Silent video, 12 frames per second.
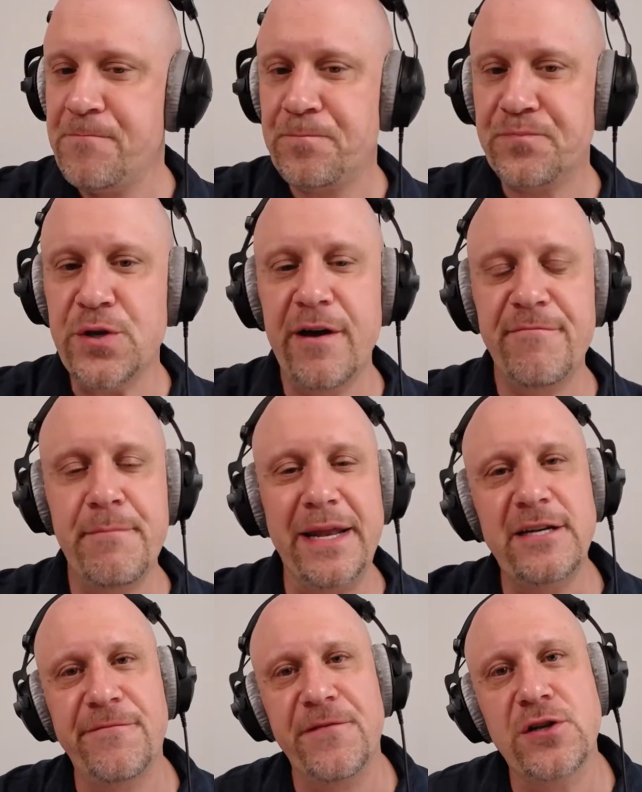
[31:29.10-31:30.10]
You have many
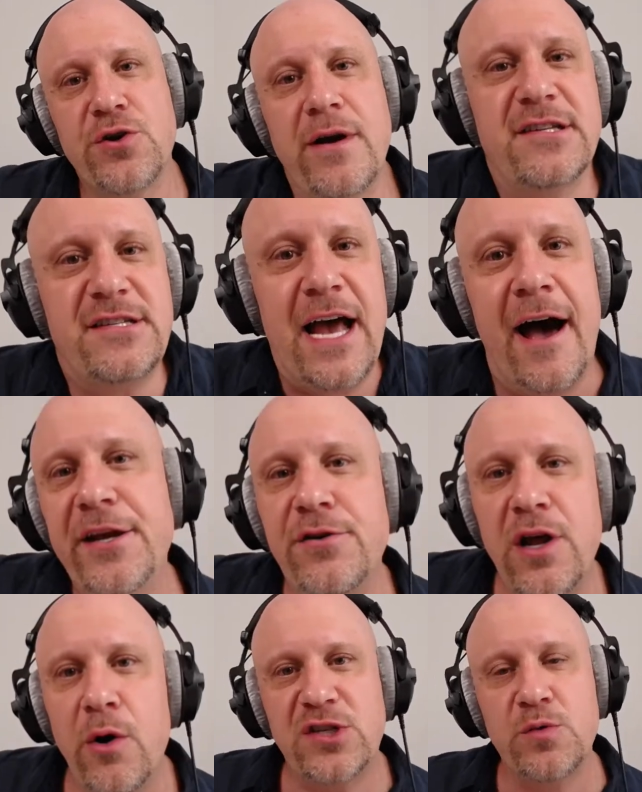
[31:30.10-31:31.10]
different choices. How do you
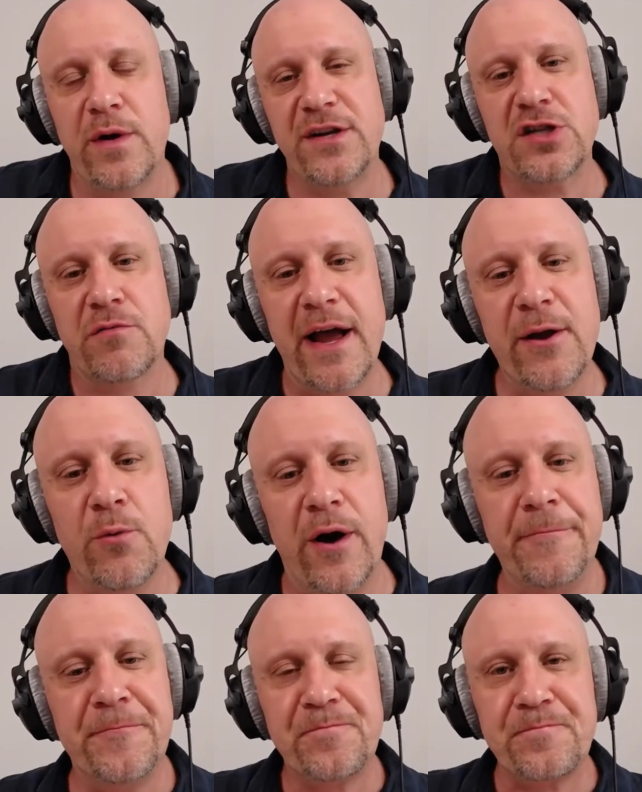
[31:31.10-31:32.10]
know which one is the right
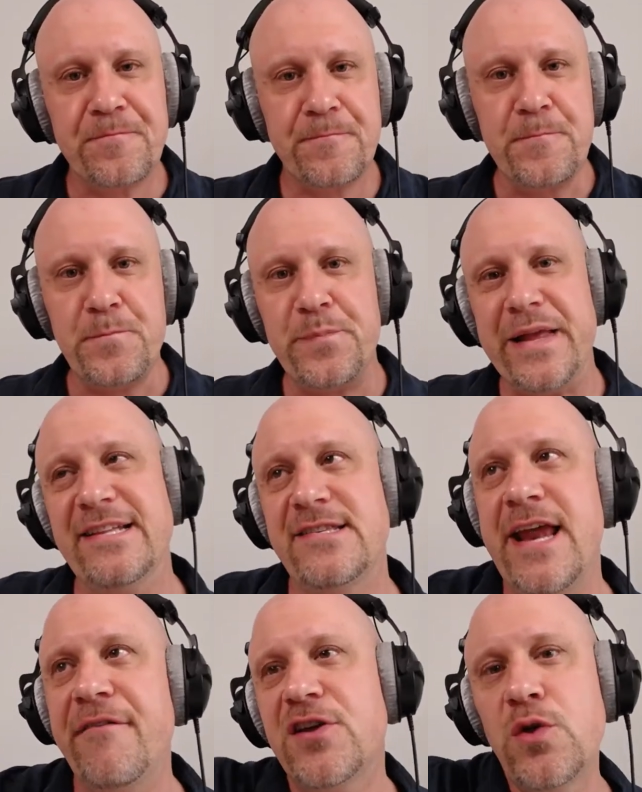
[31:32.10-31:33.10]
one? It's
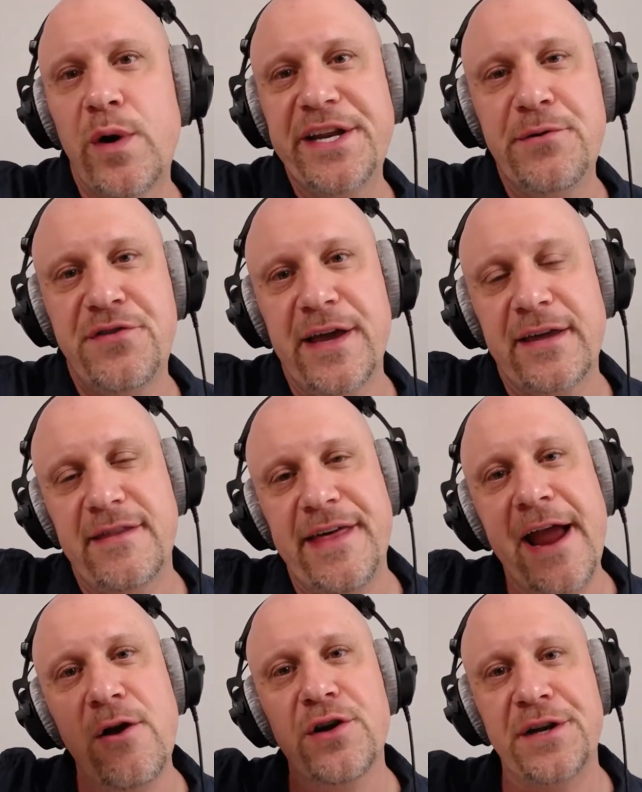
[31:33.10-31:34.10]
never the one you think
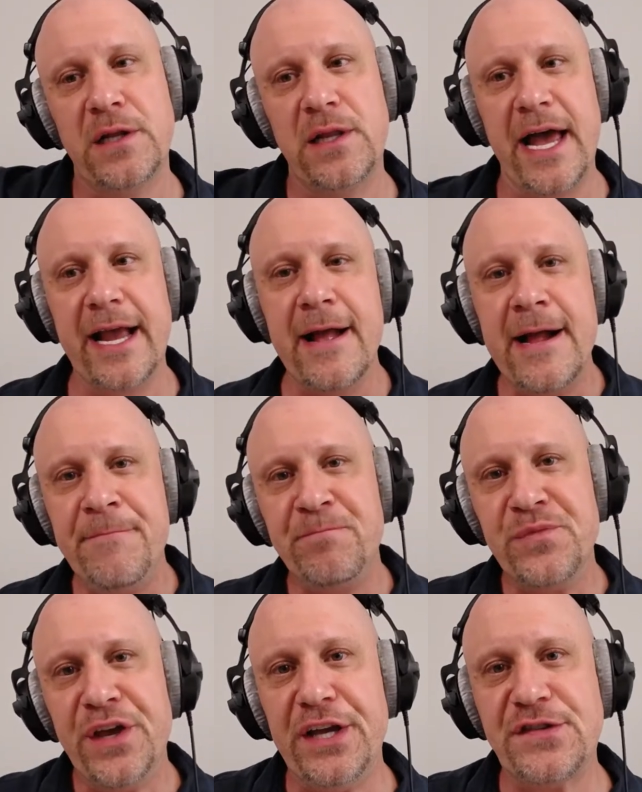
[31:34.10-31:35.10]
they're going to like.
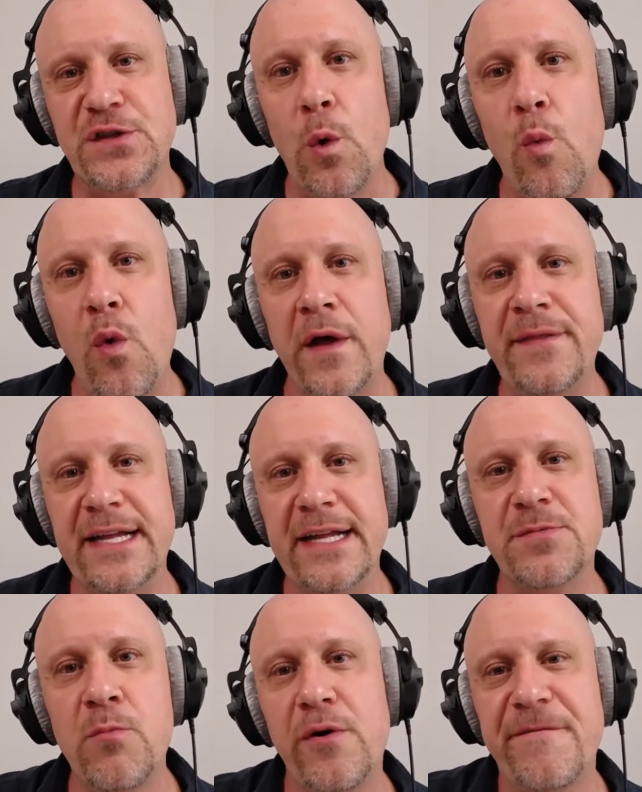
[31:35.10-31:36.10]
It's the one that's
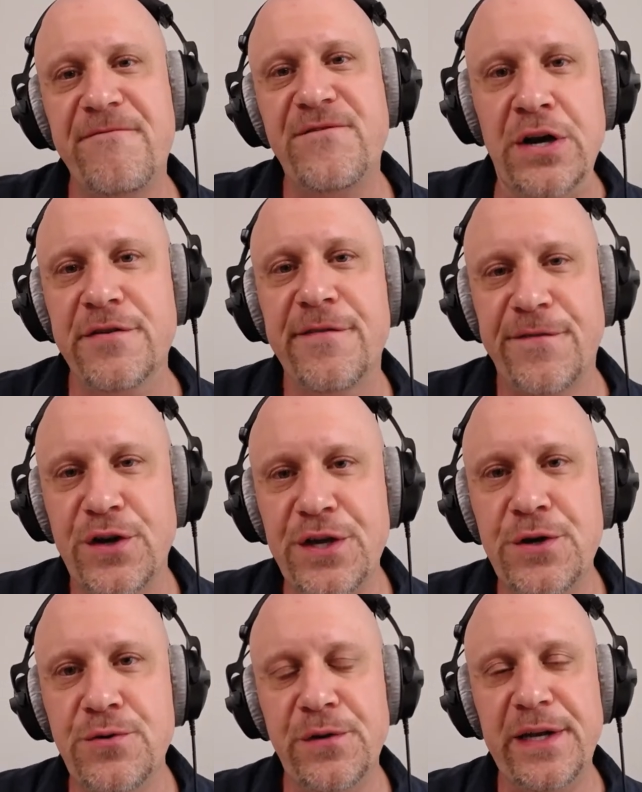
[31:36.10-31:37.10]
more fun for
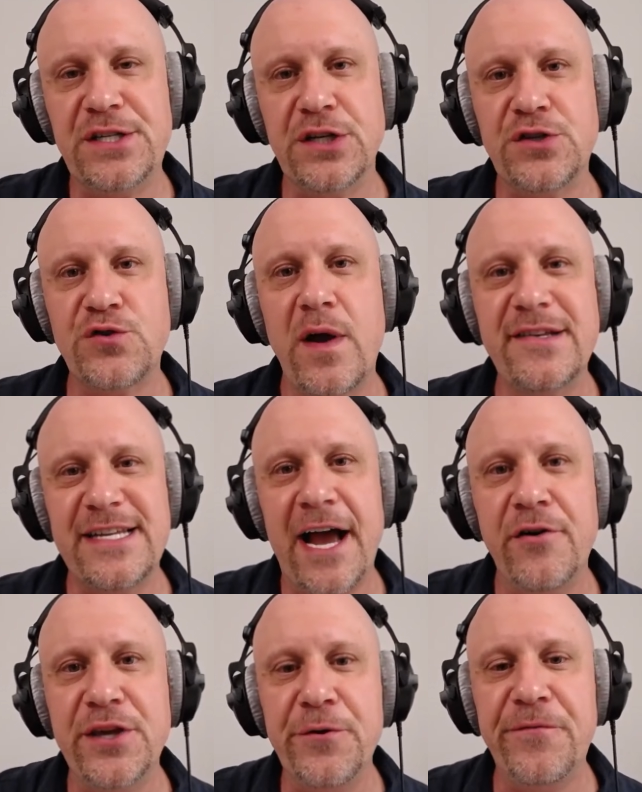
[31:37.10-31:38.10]
you. You need to trust
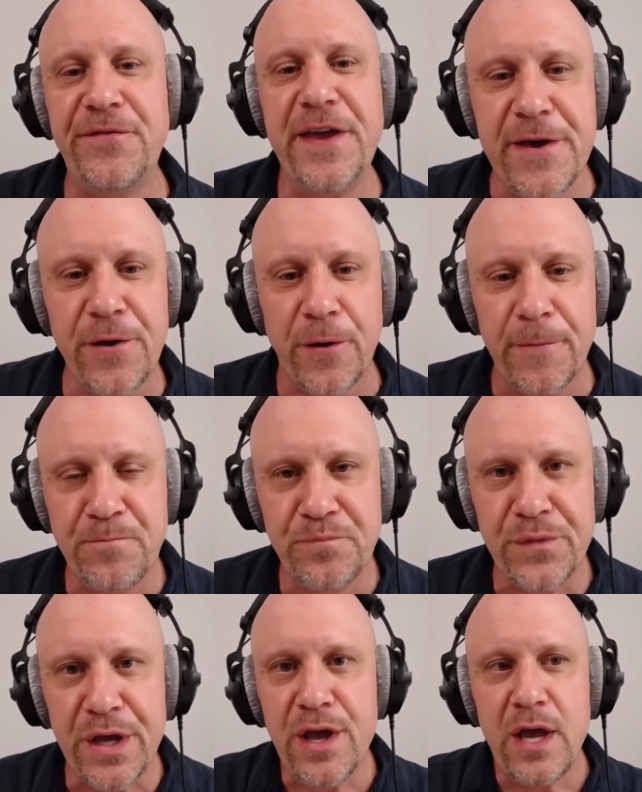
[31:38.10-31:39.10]
how you feel.
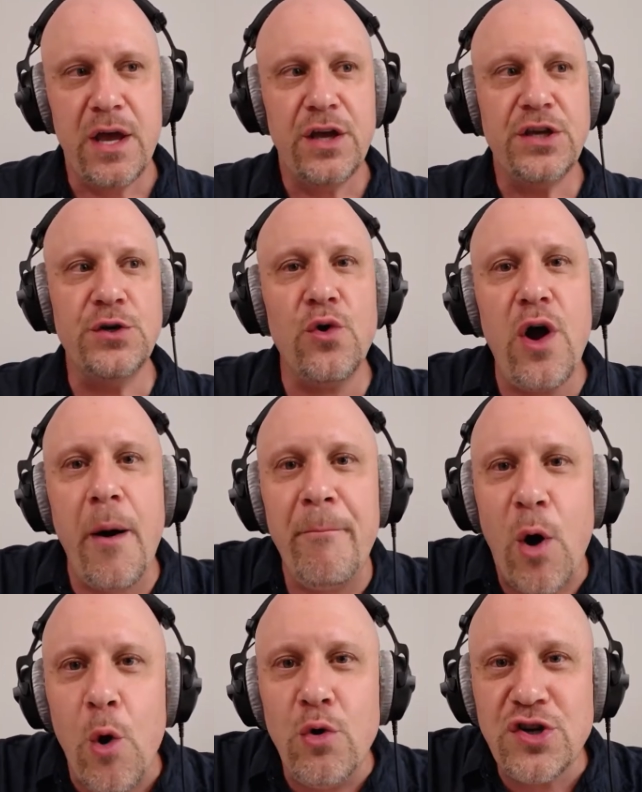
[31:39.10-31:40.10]
Your
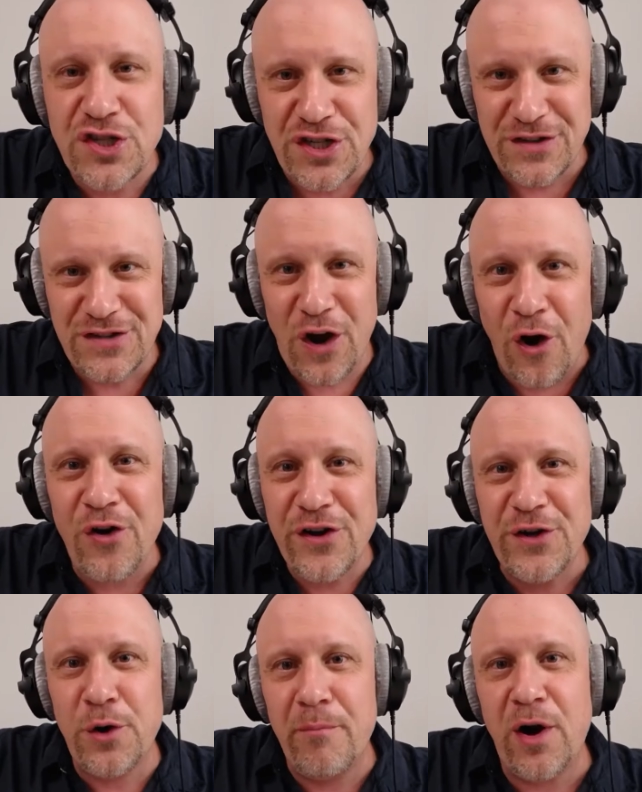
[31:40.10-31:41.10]
emotions are
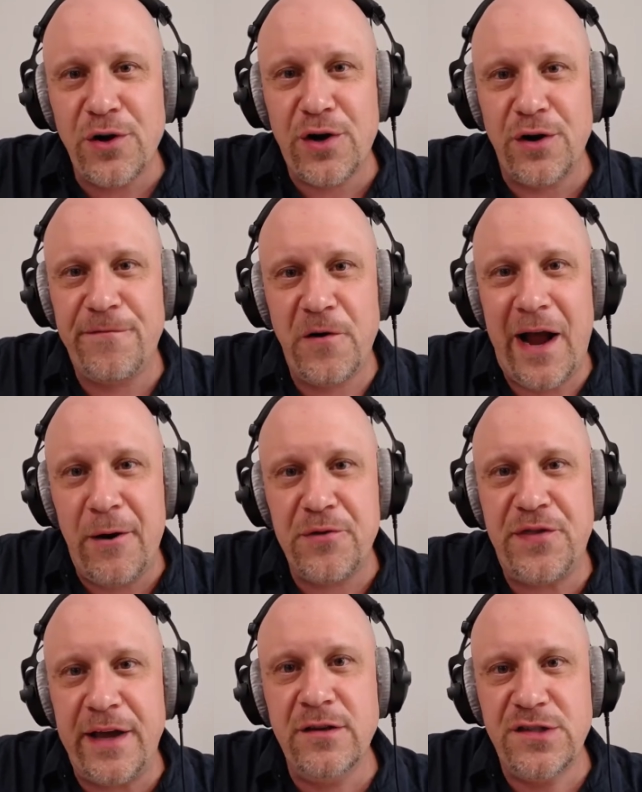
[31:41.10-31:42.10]
your marker for how
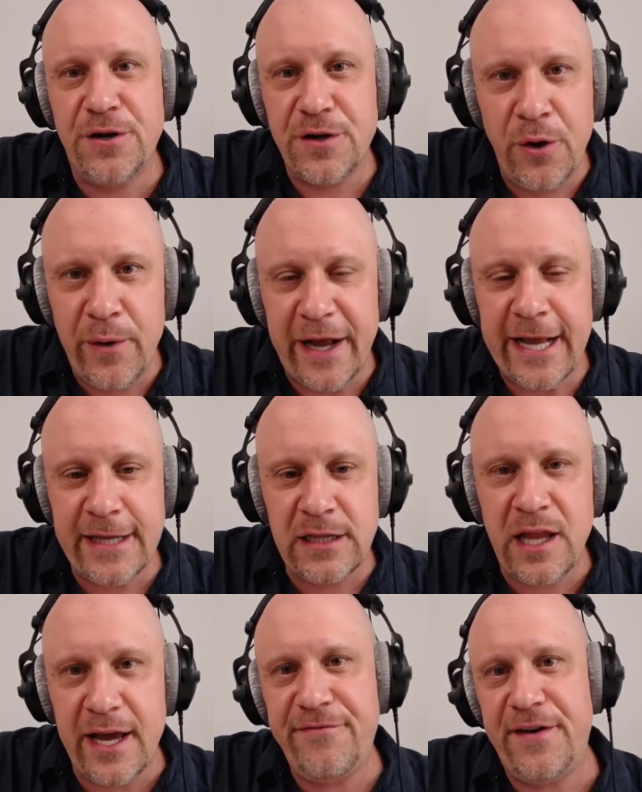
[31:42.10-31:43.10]
things are going
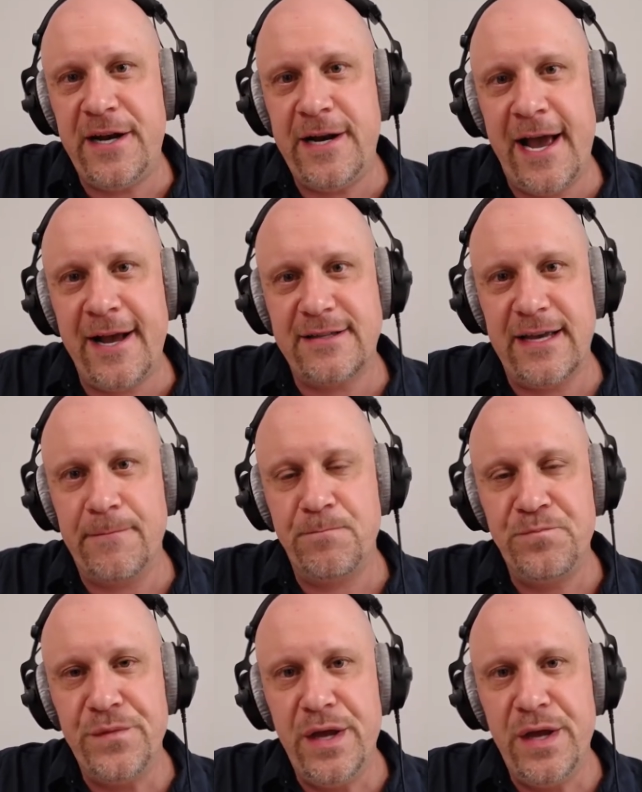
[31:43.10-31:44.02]
in life and in acting.